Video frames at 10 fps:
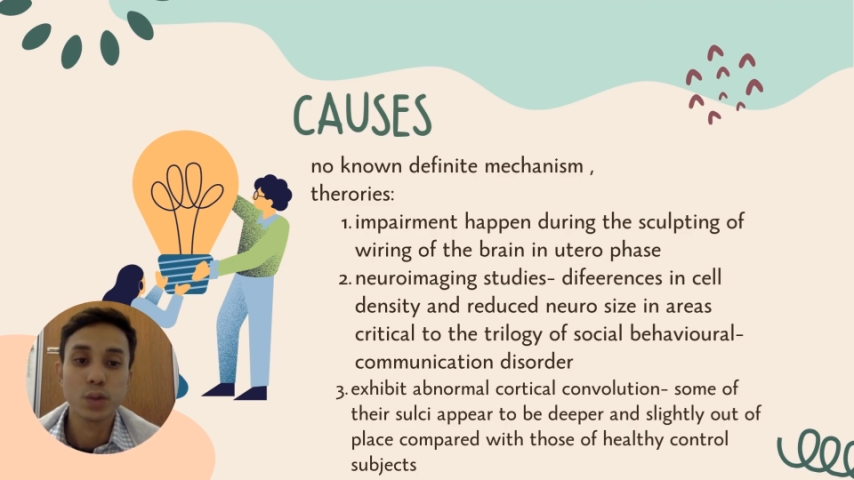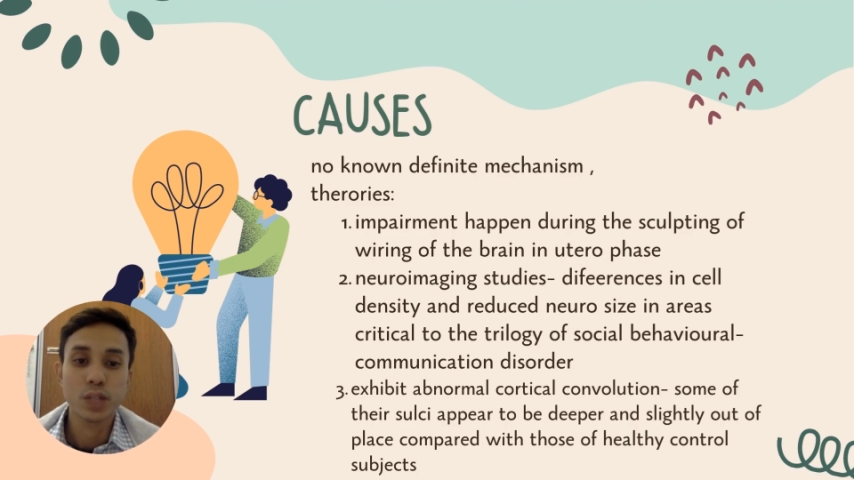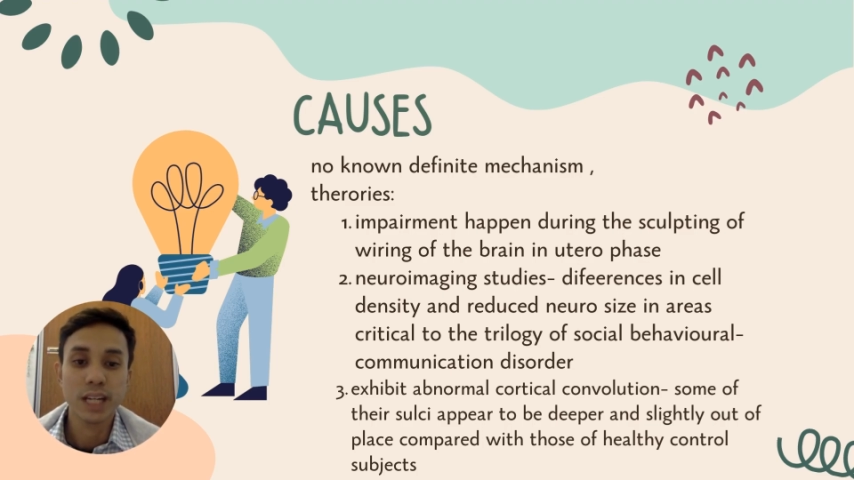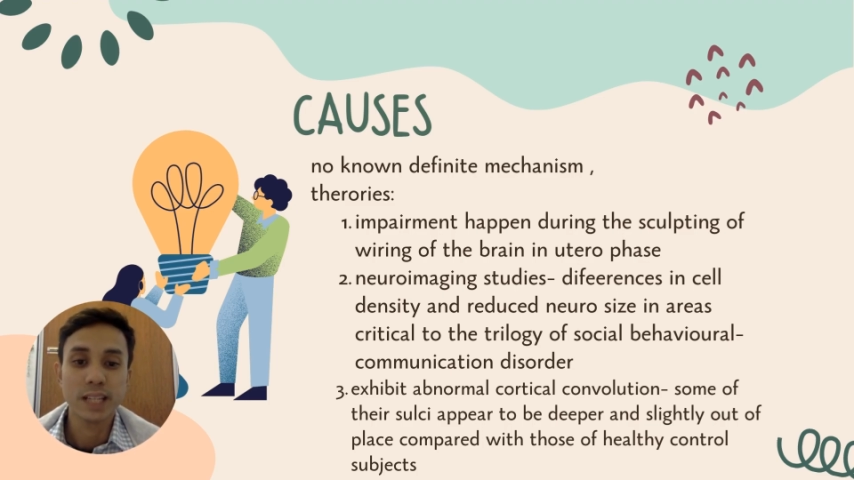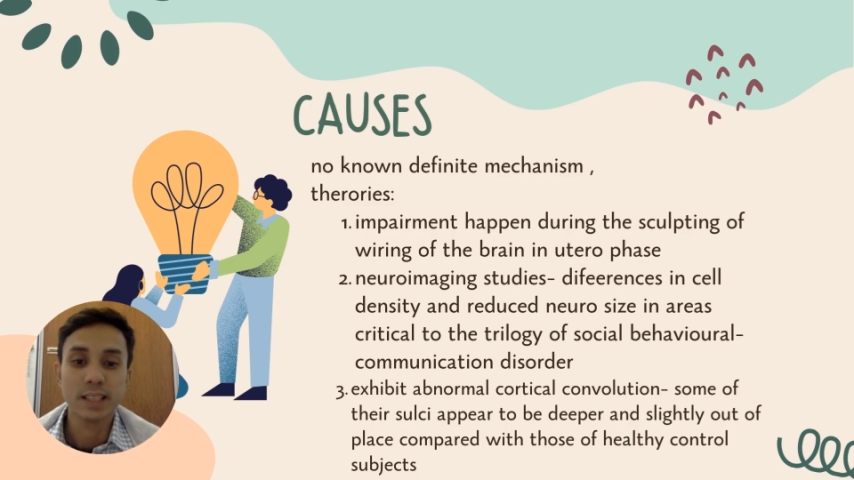
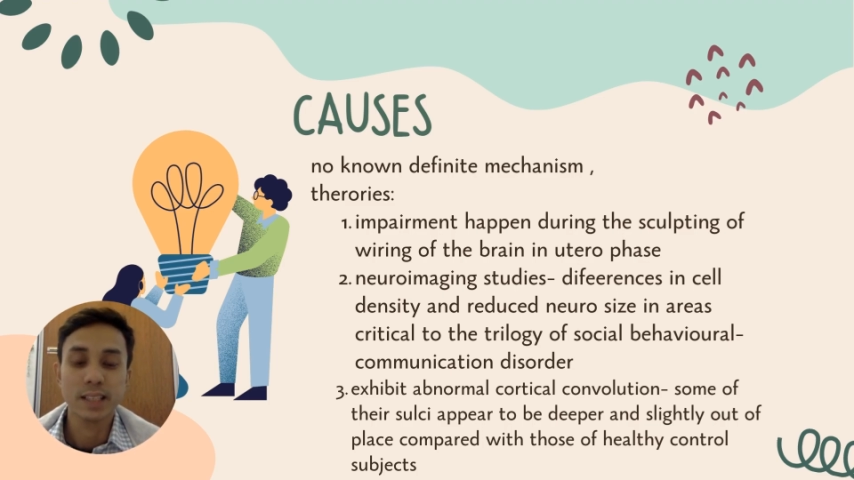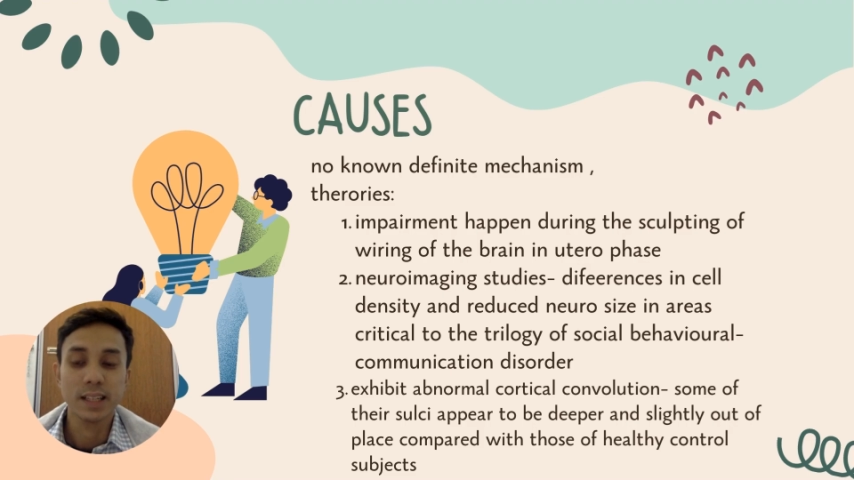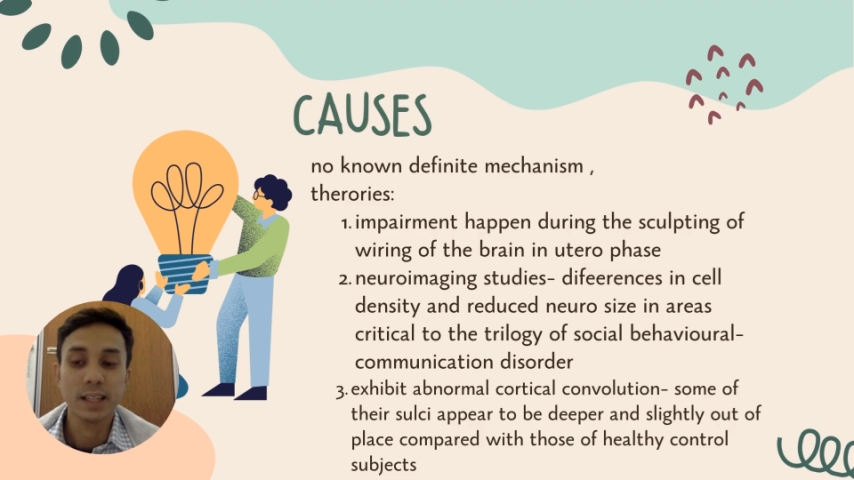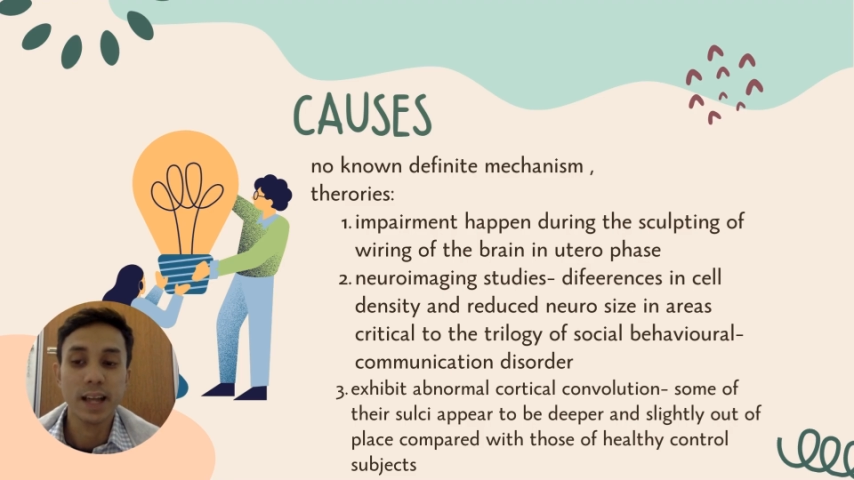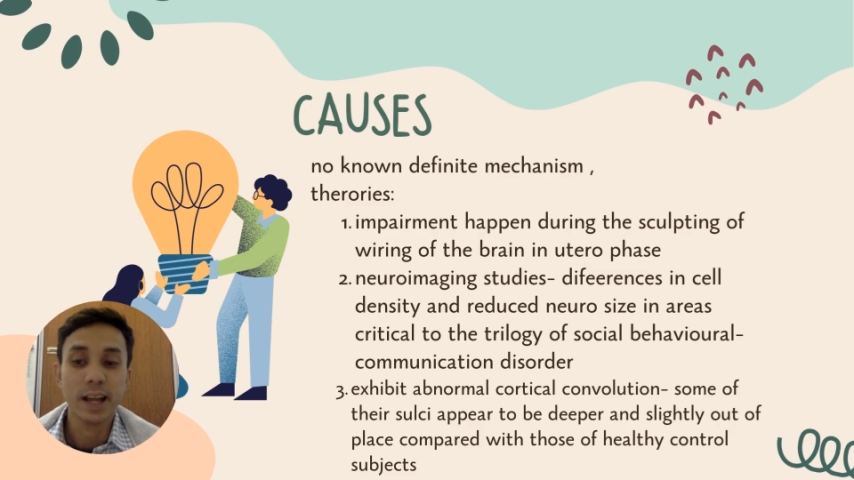size
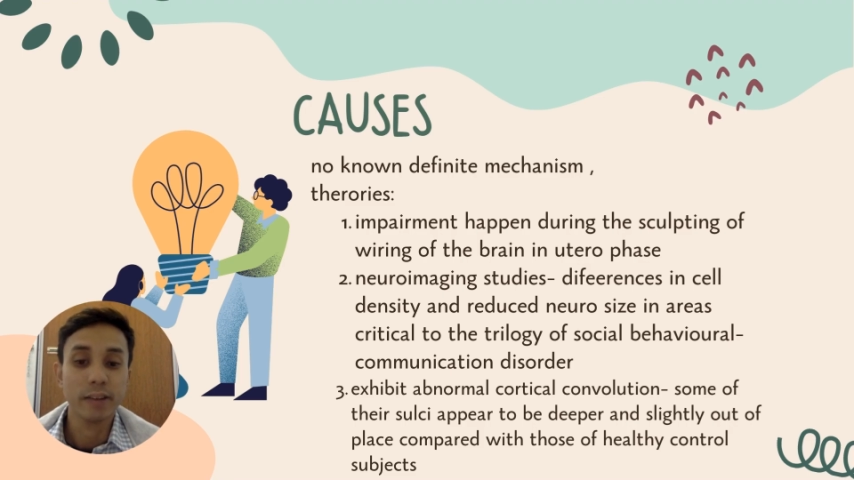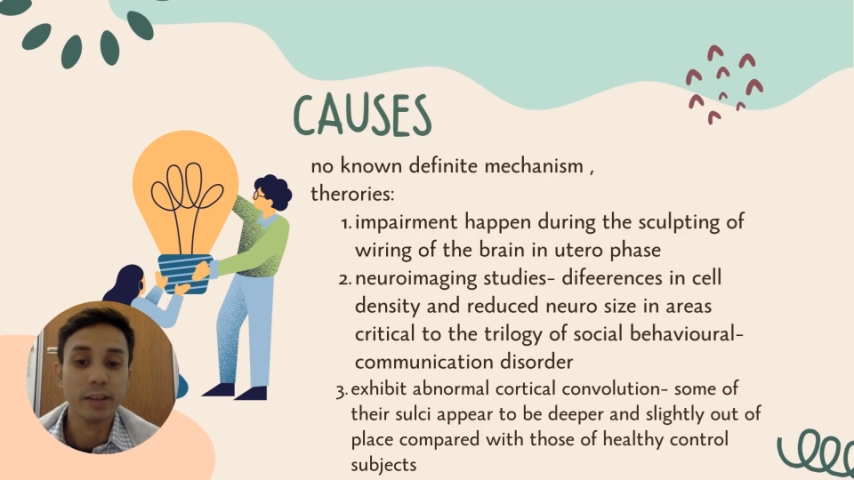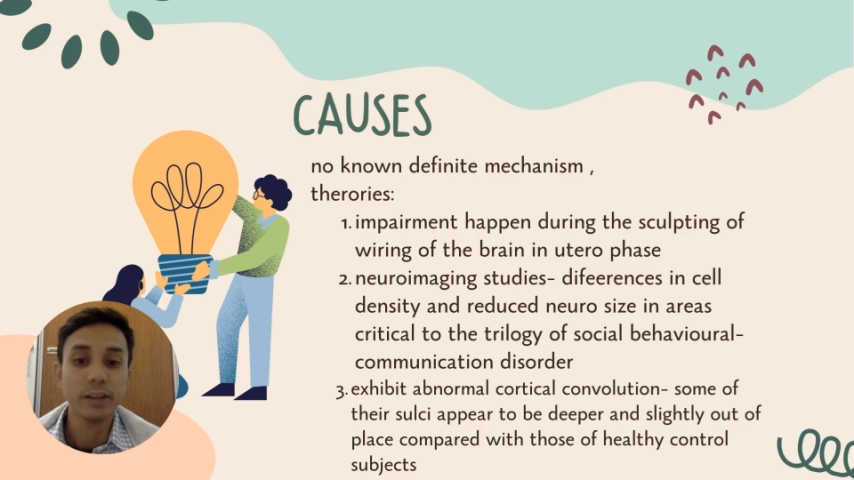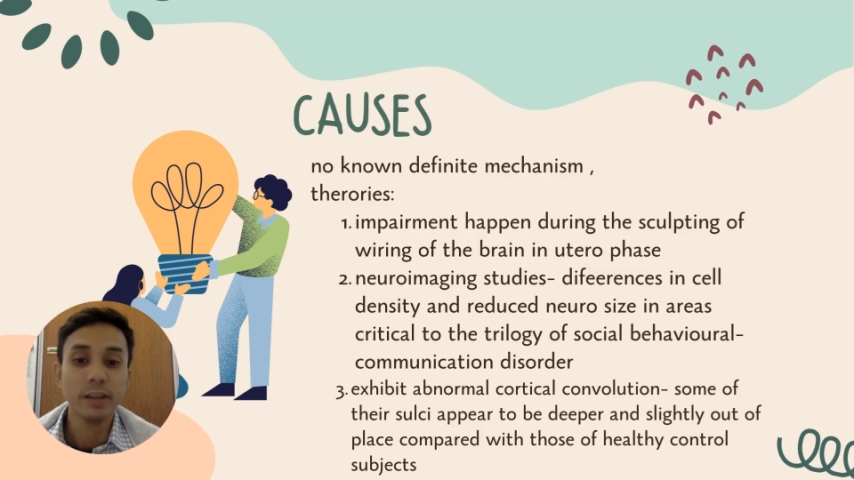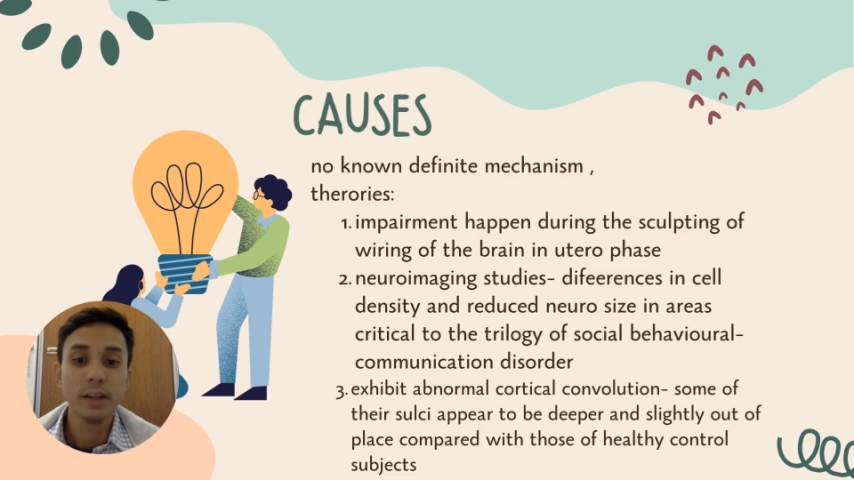in area